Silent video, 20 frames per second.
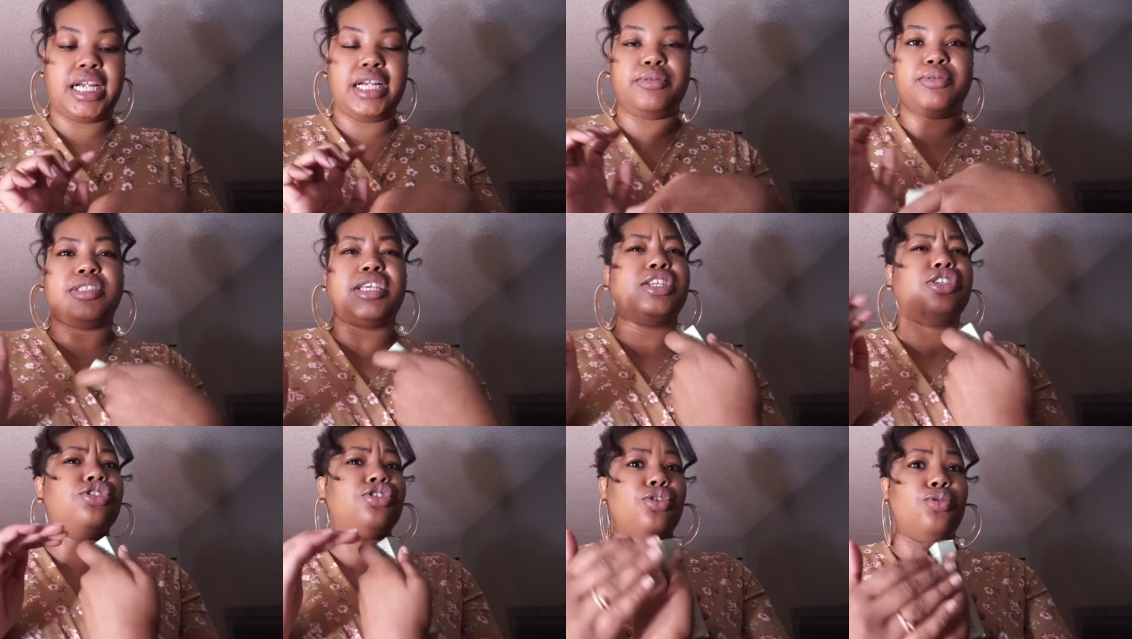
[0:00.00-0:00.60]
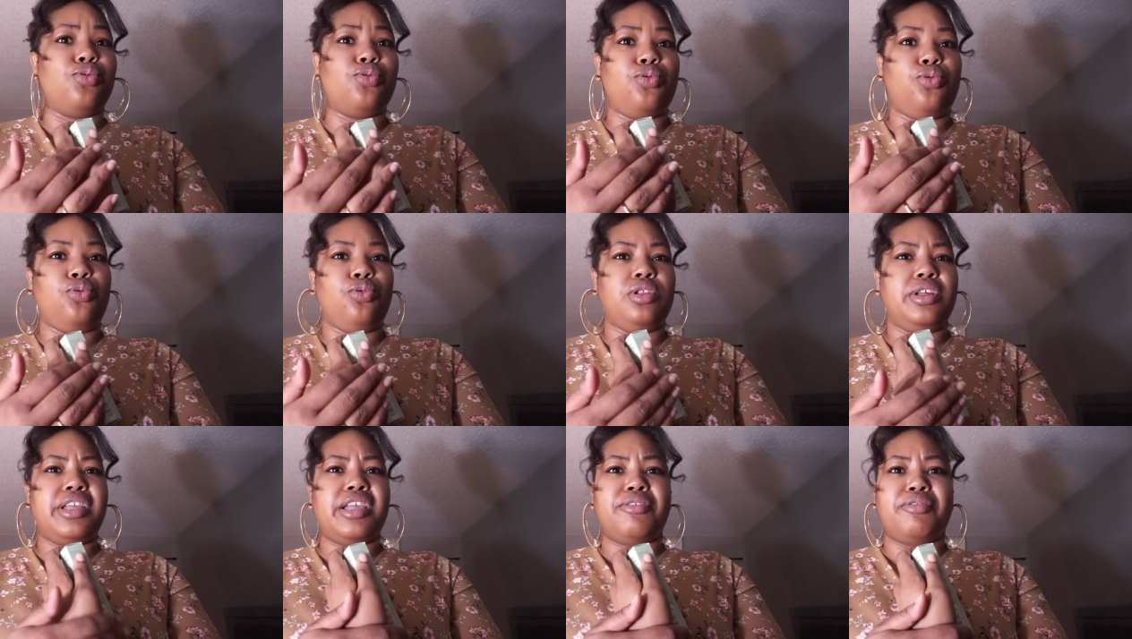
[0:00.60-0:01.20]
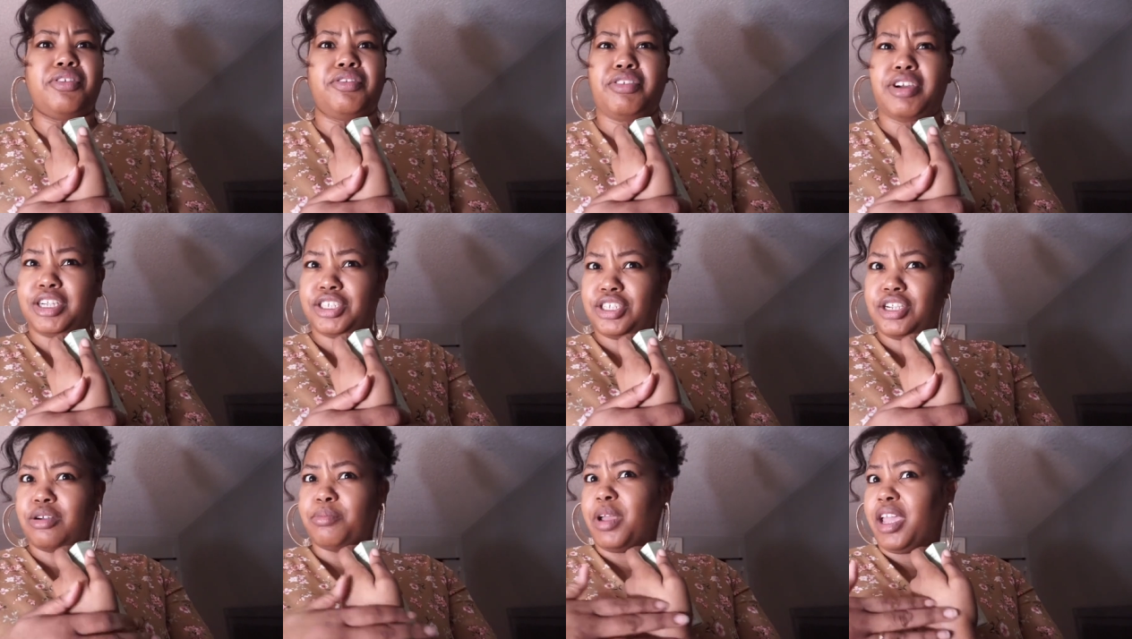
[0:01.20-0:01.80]
it and it was like so cooling and
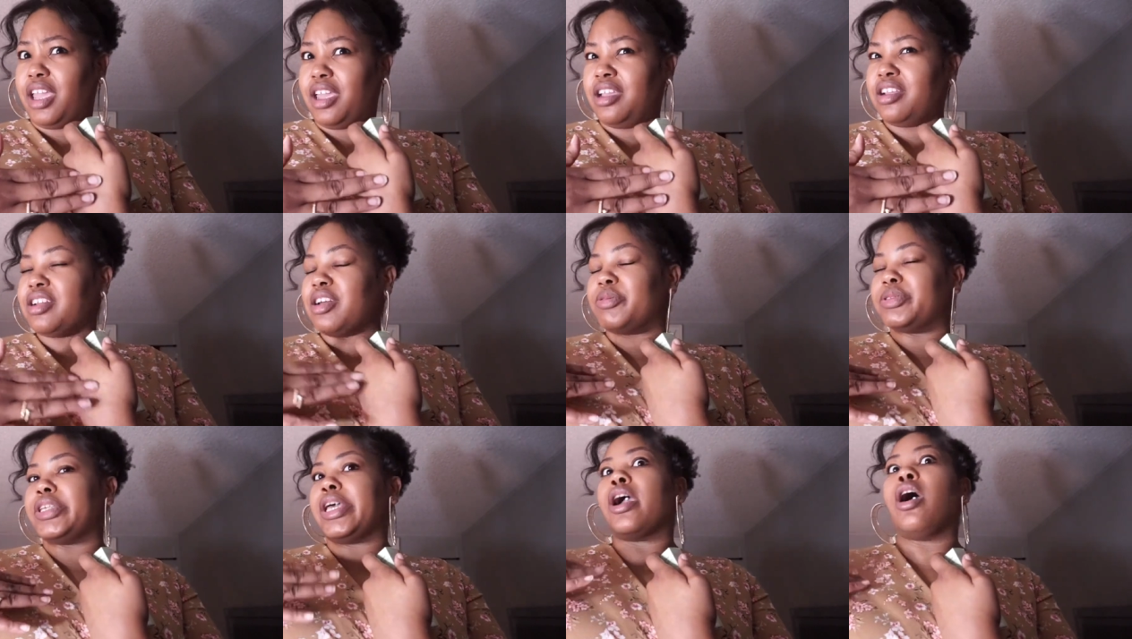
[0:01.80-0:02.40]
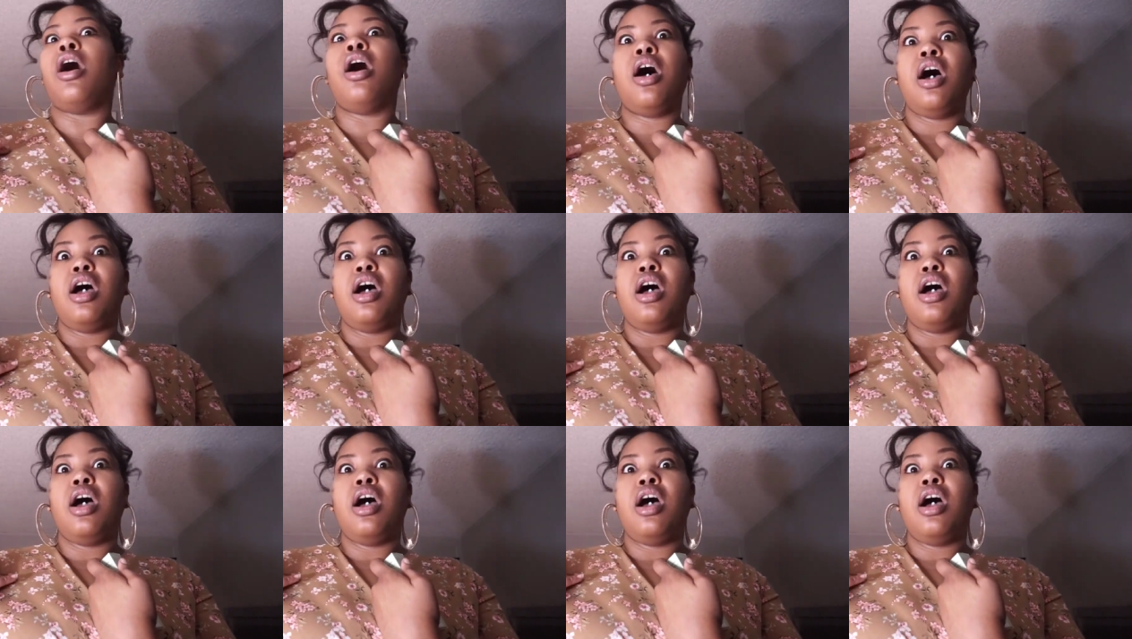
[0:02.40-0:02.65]
refreshing on my hand I was like